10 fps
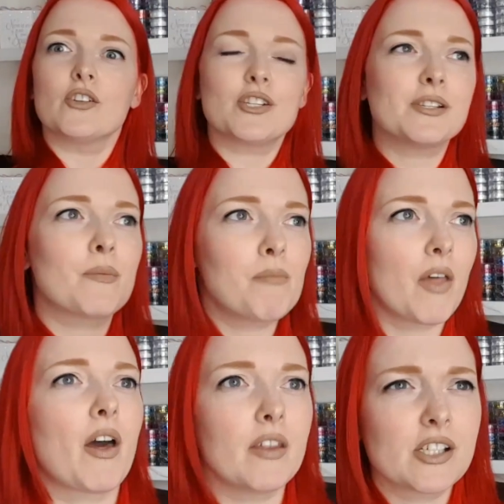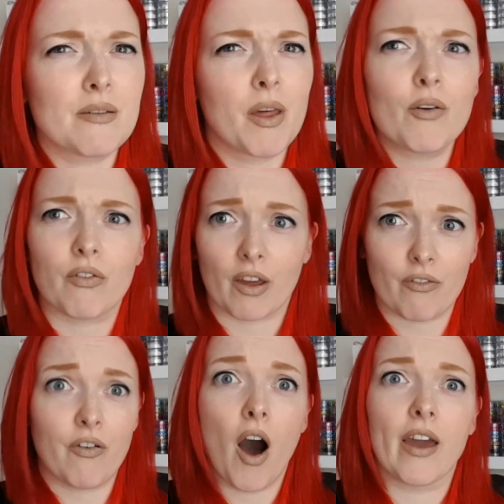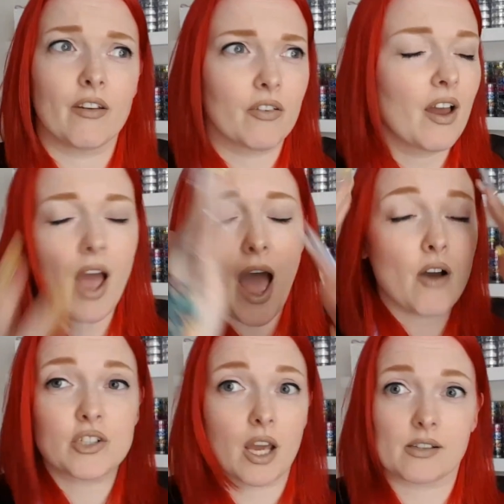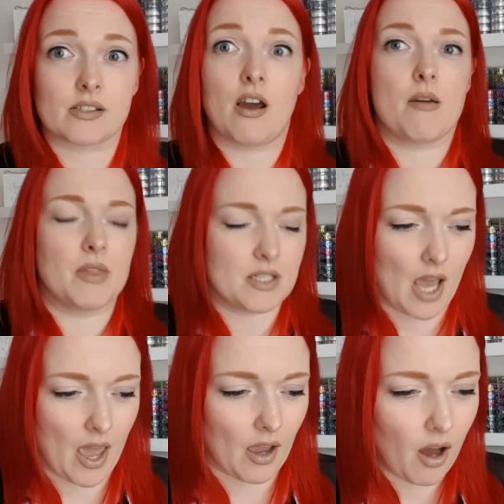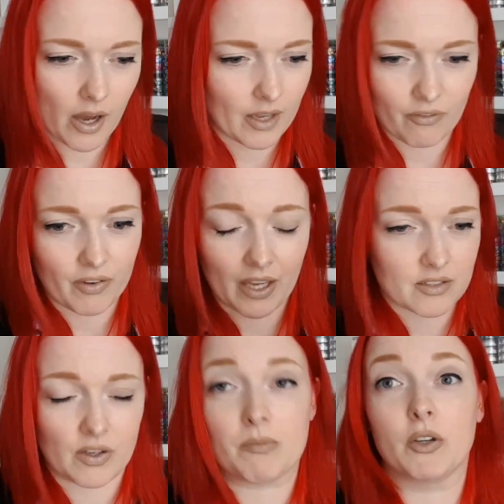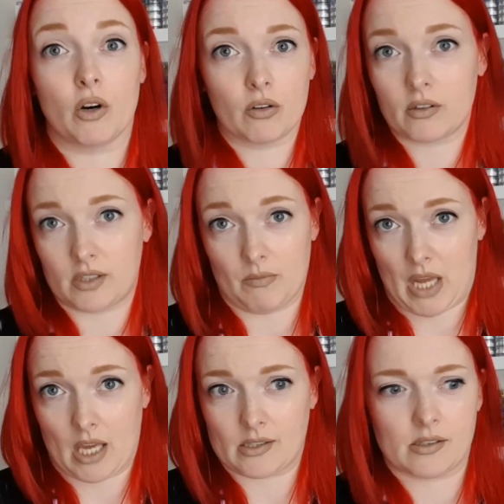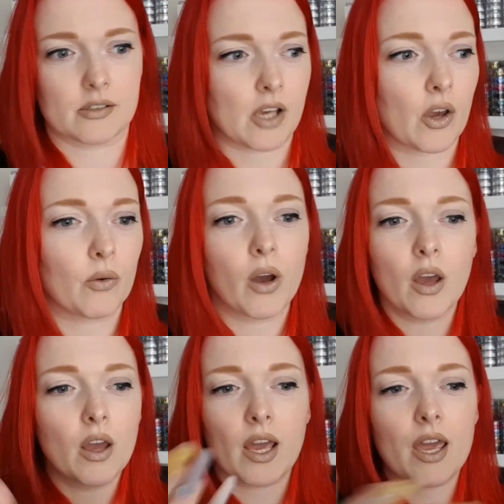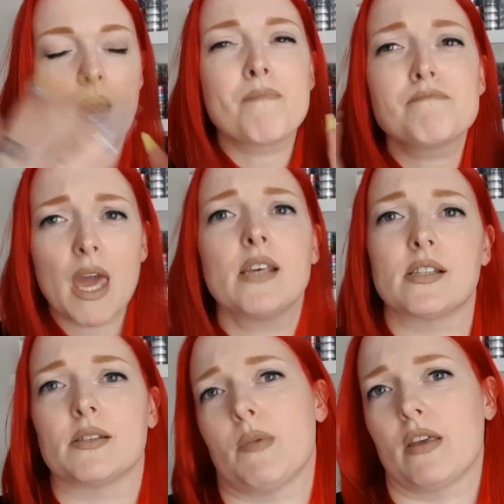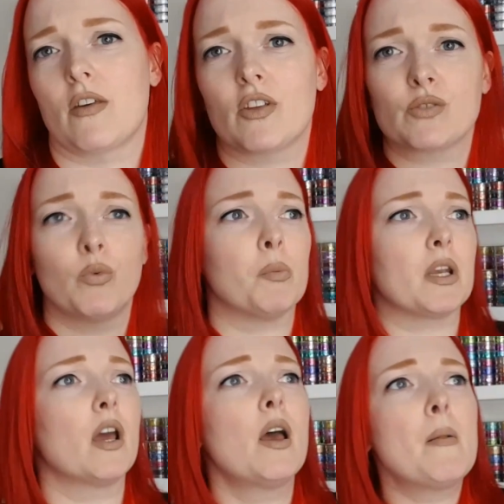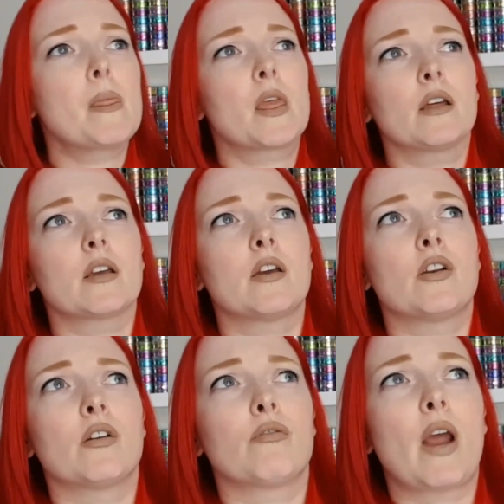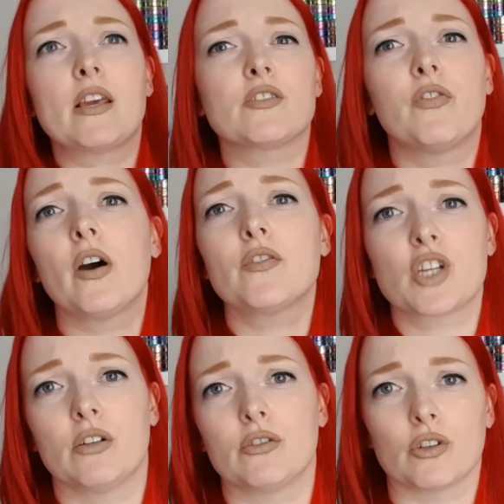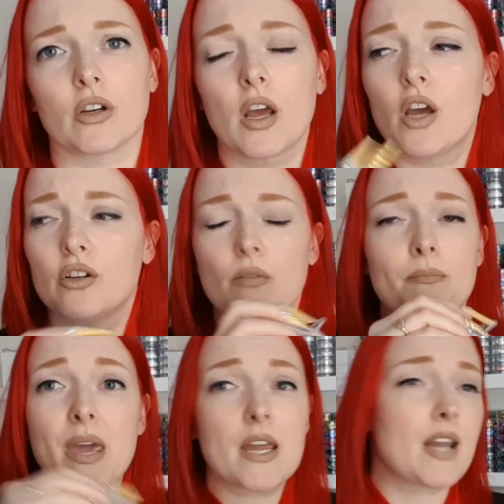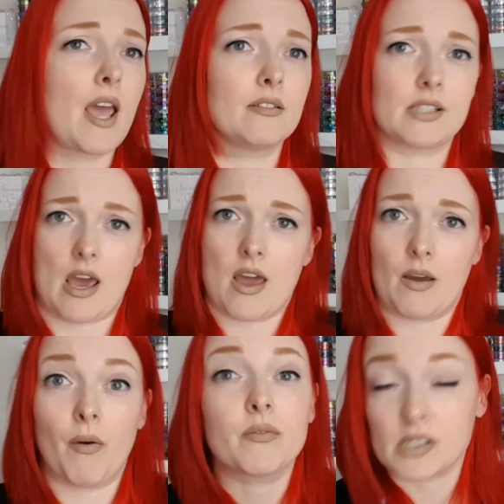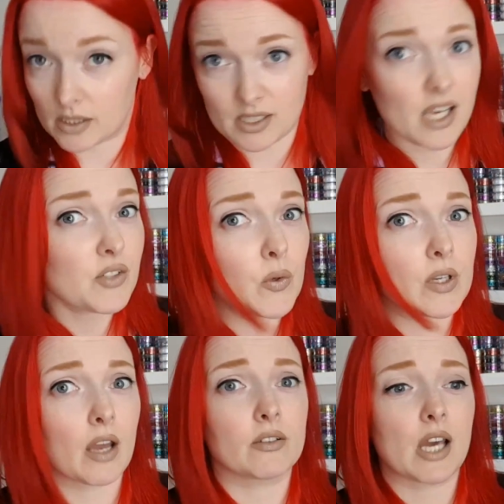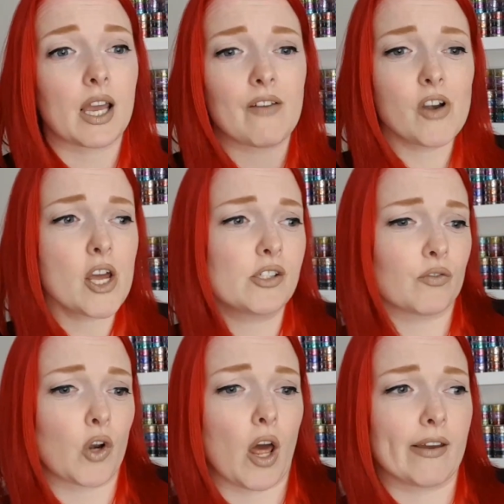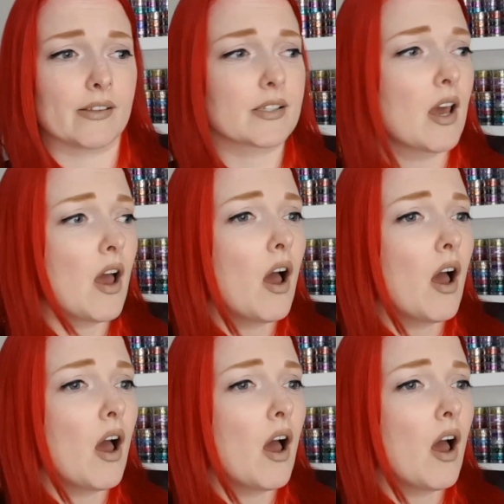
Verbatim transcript: She's a mother, I think she's a mother of like five. How she has the time in the day. I forget to feed my dog some days, so it amazes me that this woman can raise five children, be a nail tech, a successful nail tech, have loads of clients,